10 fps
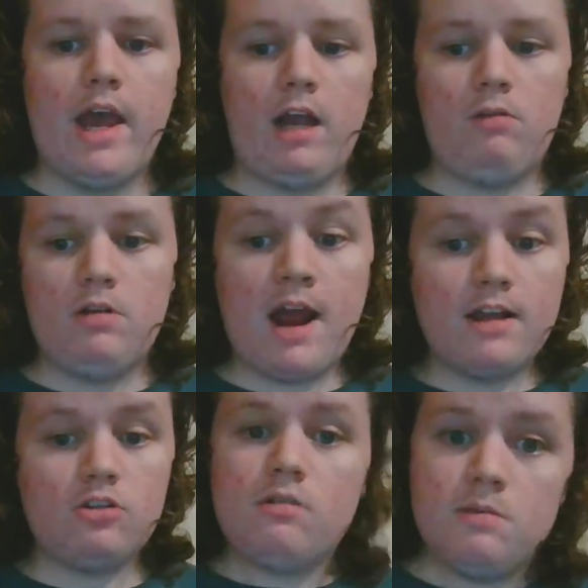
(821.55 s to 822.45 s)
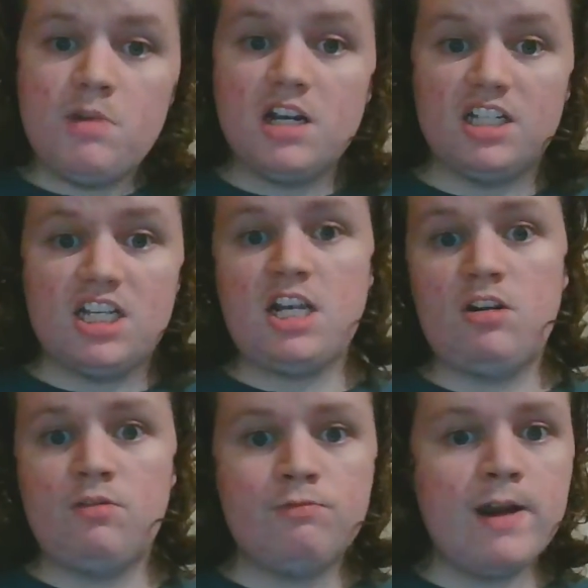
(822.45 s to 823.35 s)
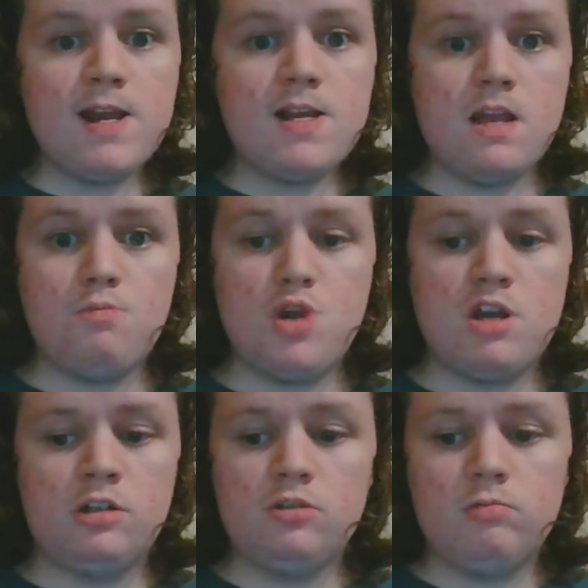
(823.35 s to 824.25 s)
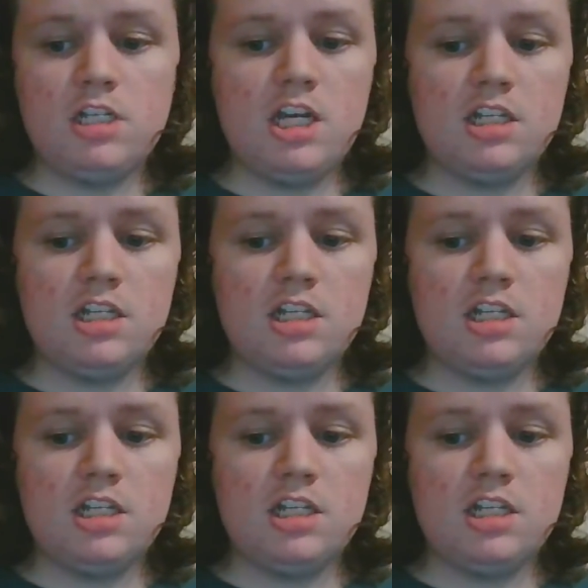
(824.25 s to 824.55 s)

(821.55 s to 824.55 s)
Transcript: It would actually be a team rating because we